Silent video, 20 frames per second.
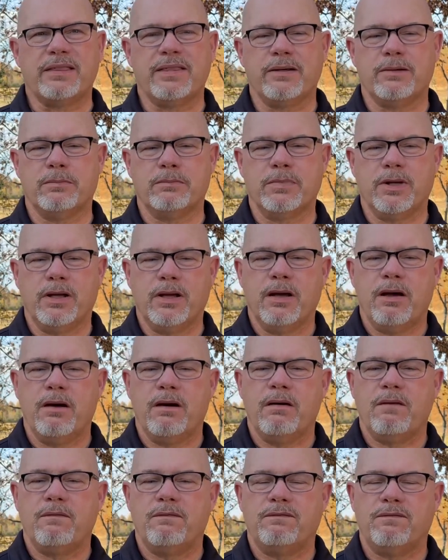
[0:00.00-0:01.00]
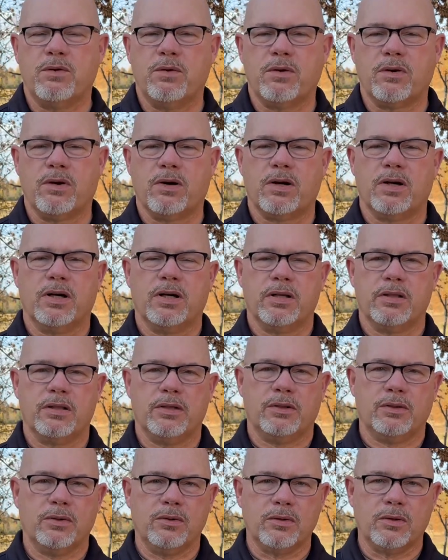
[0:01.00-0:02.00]
them for the
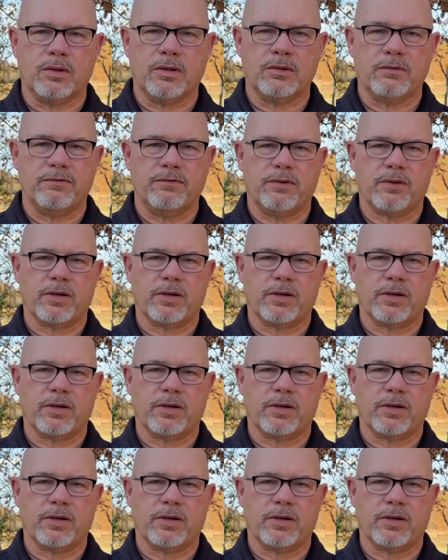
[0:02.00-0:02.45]
Lord,